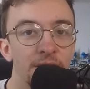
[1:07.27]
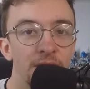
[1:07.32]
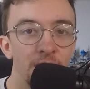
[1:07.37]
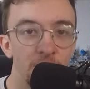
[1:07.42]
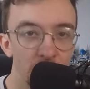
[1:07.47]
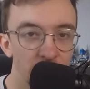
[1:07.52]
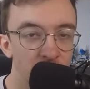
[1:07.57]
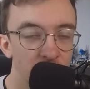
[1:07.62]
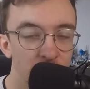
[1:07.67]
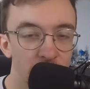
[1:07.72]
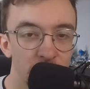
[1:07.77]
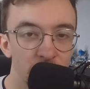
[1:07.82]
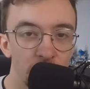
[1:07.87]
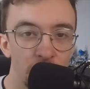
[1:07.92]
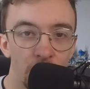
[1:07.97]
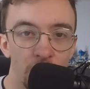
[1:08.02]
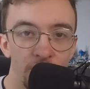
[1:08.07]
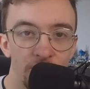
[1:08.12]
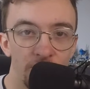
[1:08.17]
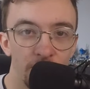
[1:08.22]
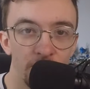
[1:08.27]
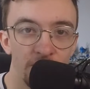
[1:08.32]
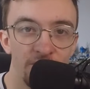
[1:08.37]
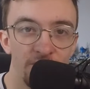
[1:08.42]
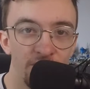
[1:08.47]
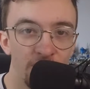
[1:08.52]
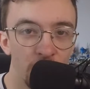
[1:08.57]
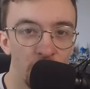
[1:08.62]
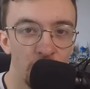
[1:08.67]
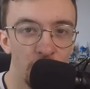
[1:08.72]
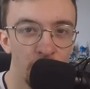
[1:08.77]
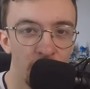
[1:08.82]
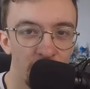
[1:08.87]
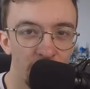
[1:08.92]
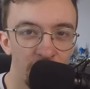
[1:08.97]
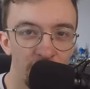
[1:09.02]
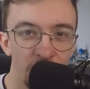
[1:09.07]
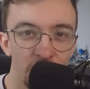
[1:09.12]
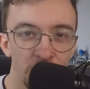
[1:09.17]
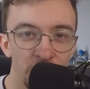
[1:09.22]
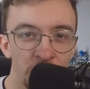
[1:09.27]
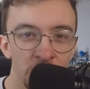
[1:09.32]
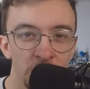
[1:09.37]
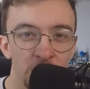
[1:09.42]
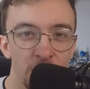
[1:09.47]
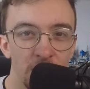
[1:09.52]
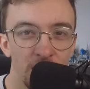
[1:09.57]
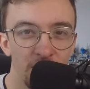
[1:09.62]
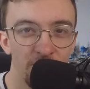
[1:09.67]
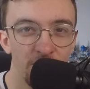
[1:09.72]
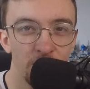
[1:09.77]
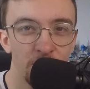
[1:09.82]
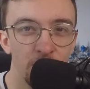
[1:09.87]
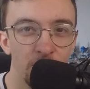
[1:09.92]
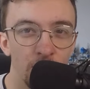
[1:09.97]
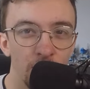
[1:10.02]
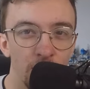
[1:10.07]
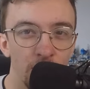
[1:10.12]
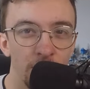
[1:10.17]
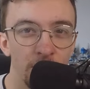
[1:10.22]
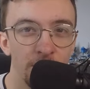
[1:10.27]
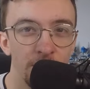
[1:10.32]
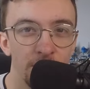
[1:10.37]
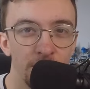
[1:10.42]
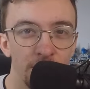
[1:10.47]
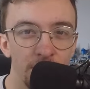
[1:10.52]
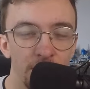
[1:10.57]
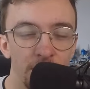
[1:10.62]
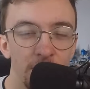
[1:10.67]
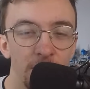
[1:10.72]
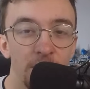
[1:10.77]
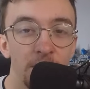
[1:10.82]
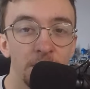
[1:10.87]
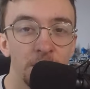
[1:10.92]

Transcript: And we're going to start off with Fulham versus Liverpool. The